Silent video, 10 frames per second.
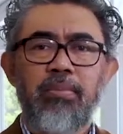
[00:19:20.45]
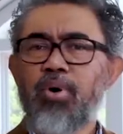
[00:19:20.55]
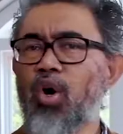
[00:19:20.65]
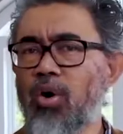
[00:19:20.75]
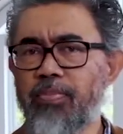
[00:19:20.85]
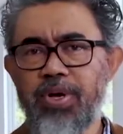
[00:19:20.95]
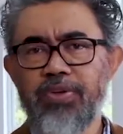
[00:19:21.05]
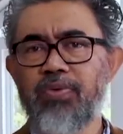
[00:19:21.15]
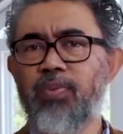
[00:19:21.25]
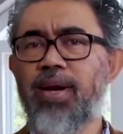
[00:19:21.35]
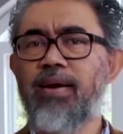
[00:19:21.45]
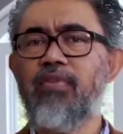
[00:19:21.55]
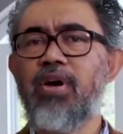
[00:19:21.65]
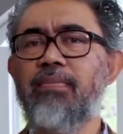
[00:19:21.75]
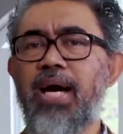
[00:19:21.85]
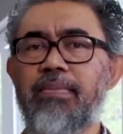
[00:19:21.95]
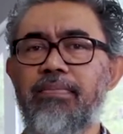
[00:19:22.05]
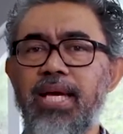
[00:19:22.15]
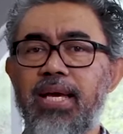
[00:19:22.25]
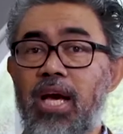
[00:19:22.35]
purpose, whatever it might
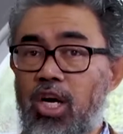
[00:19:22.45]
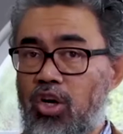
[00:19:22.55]
be.